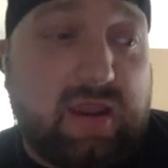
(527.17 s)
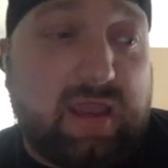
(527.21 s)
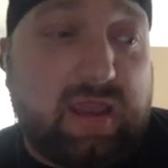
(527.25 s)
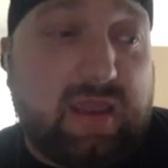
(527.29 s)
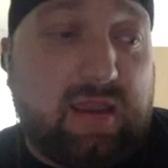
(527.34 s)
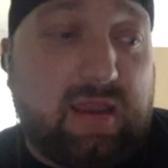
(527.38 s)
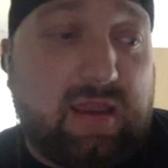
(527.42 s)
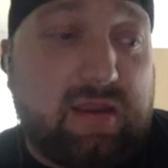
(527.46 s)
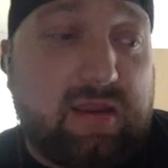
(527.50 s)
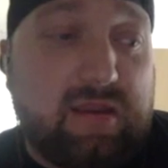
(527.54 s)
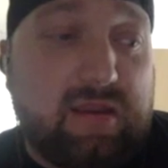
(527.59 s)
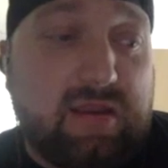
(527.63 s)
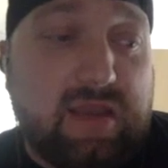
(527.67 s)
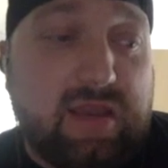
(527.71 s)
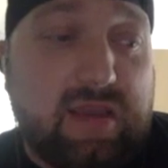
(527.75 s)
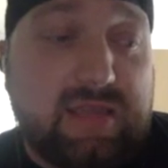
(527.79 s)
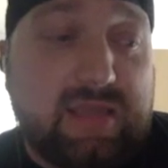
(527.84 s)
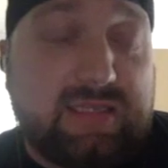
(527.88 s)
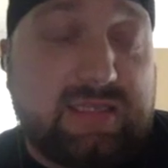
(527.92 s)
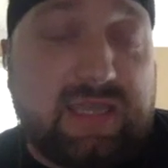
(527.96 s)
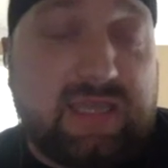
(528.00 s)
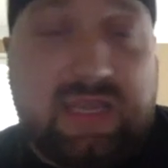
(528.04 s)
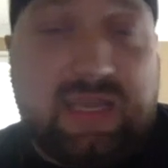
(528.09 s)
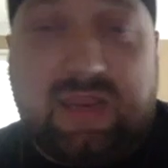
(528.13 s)
and
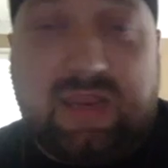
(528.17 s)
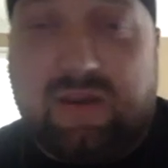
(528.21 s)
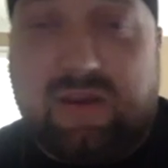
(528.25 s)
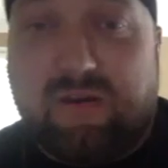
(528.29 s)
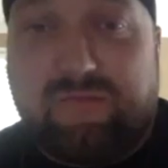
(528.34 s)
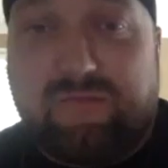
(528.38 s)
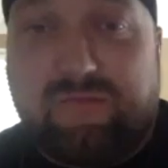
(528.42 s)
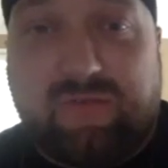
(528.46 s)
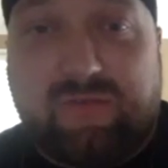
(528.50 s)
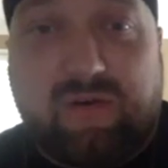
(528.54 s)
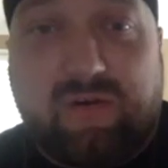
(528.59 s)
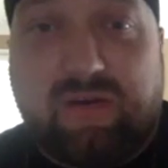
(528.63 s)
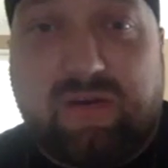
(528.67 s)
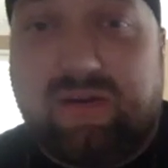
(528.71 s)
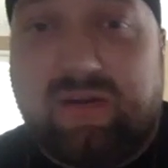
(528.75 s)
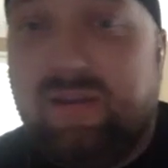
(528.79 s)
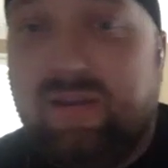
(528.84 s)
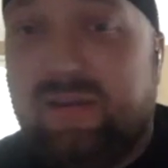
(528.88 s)
his ear for